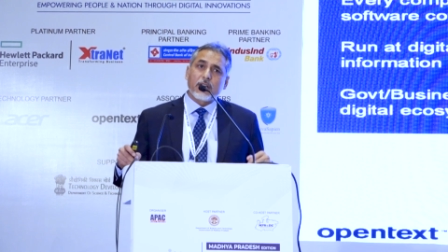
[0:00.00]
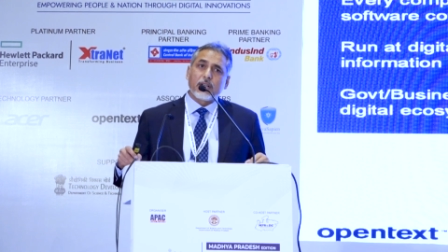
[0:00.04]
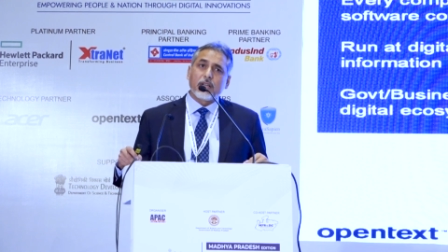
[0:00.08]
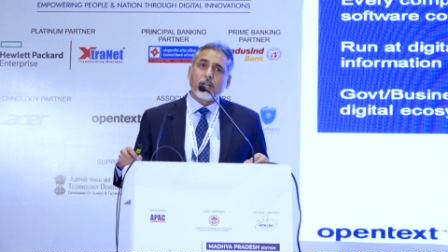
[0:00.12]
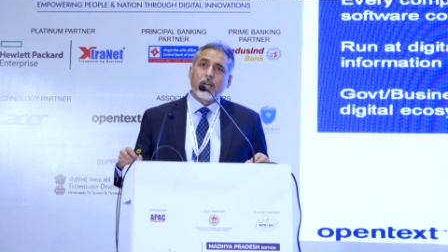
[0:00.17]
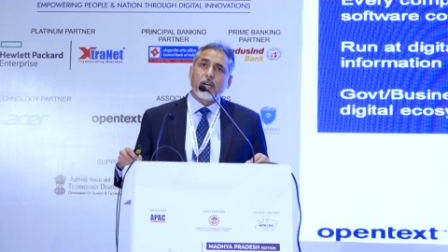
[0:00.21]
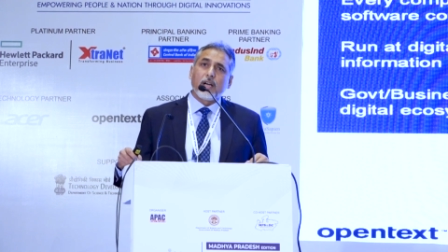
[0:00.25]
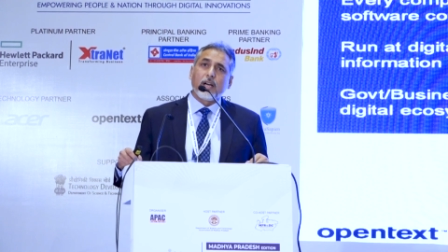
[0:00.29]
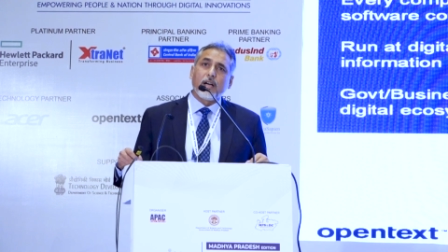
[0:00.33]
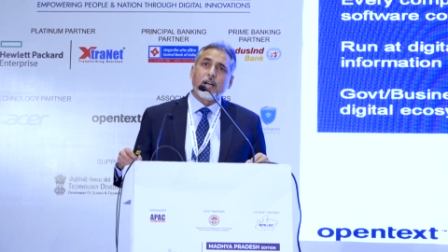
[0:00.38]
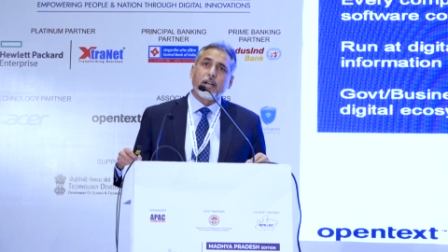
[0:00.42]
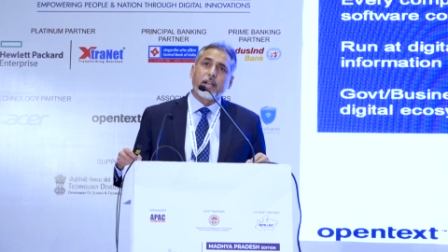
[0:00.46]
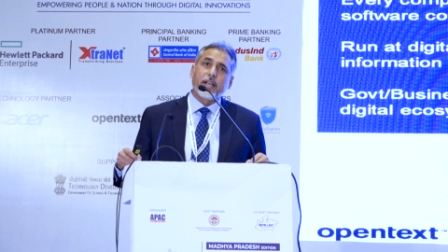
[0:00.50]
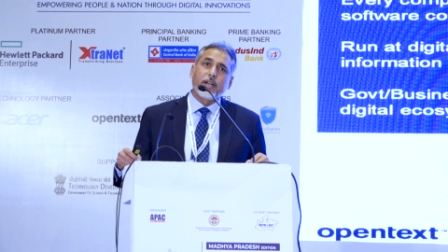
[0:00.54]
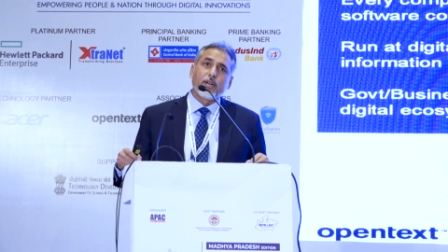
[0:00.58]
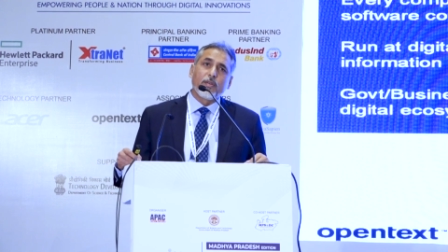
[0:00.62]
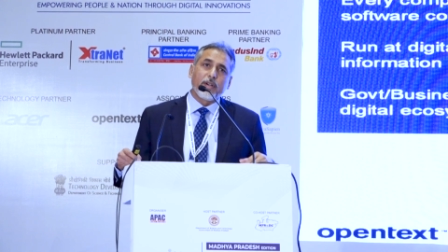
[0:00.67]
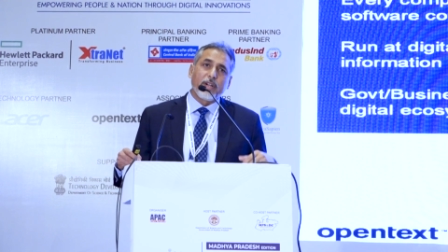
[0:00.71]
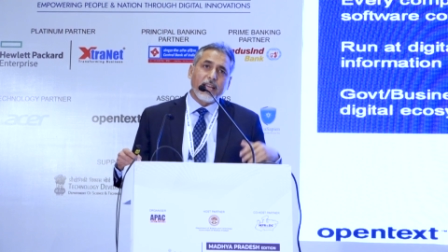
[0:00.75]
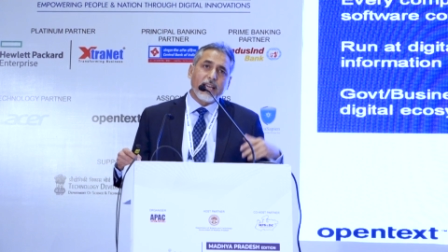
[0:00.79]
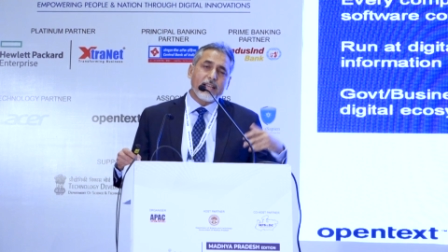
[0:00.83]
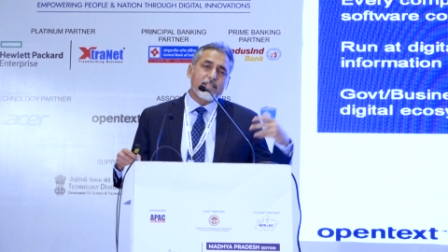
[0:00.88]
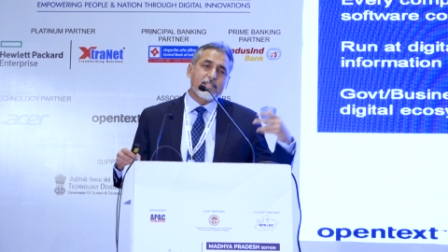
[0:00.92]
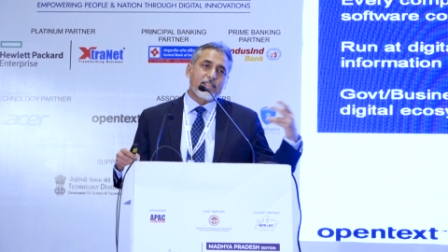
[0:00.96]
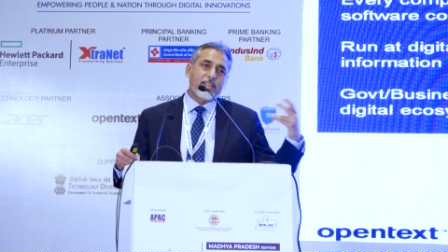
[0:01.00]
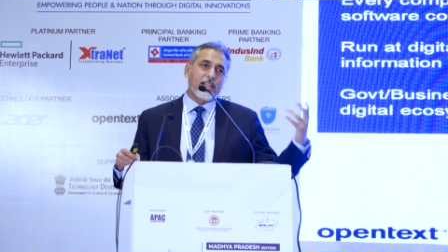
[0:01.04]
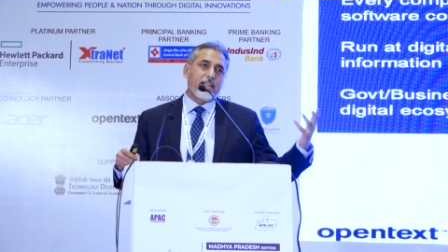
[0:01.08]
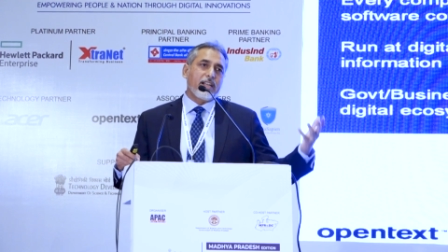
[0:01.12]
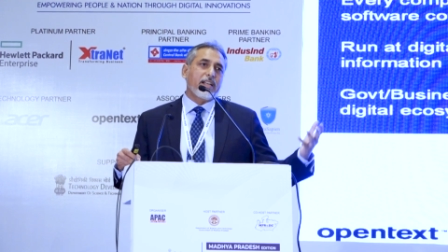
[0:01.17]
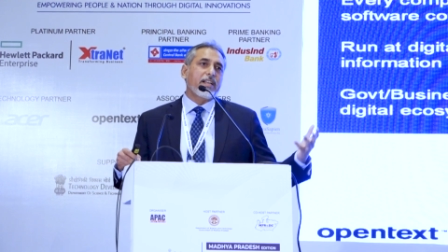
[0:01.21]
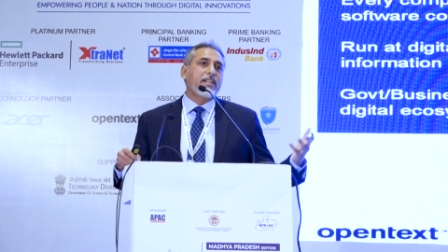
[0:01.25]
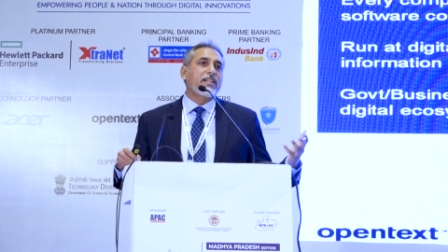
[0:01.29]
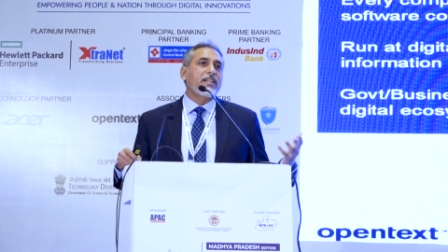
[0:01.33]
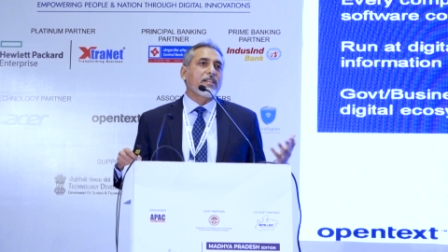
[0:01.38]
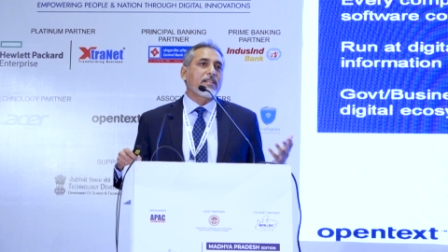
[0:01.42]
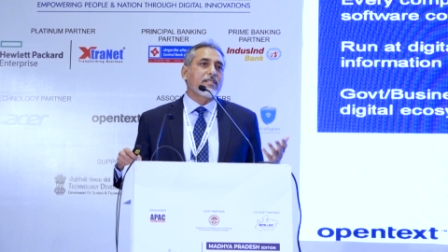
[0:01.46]
uh, you know, next
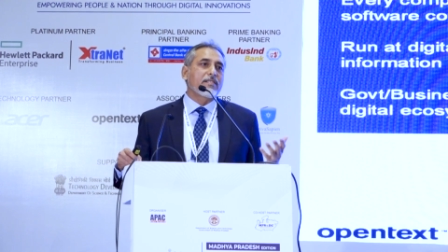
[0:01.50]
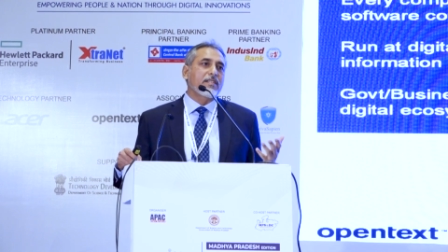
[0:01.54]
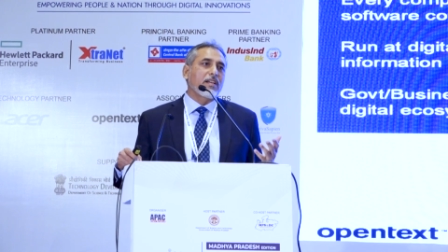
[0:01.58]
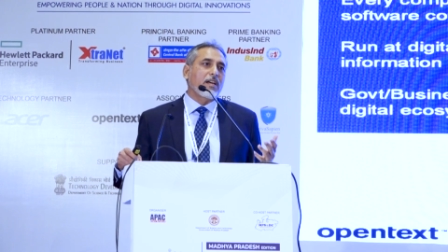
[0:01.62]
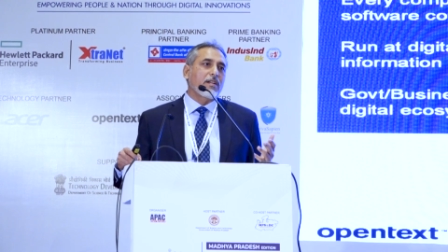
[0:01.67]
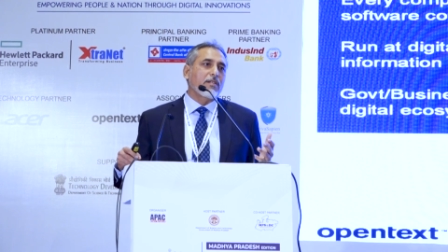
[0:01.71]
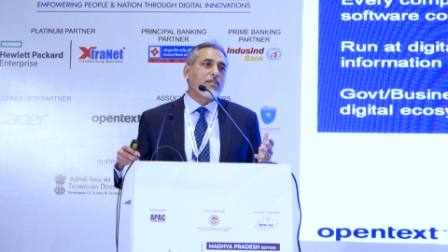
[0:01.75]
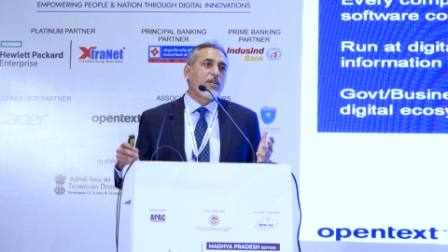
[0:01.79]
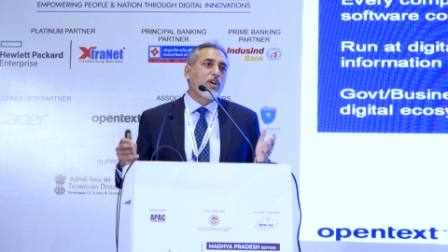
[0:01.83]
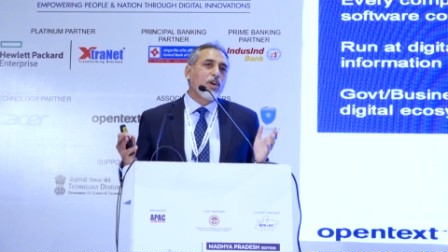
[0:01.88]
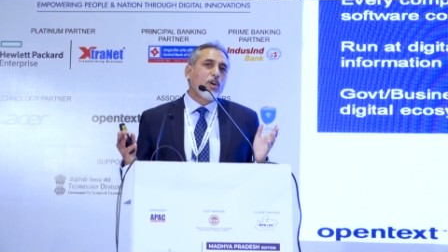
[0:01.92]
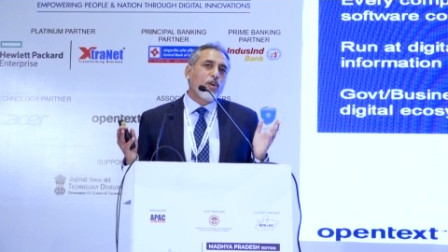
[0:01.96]
generations are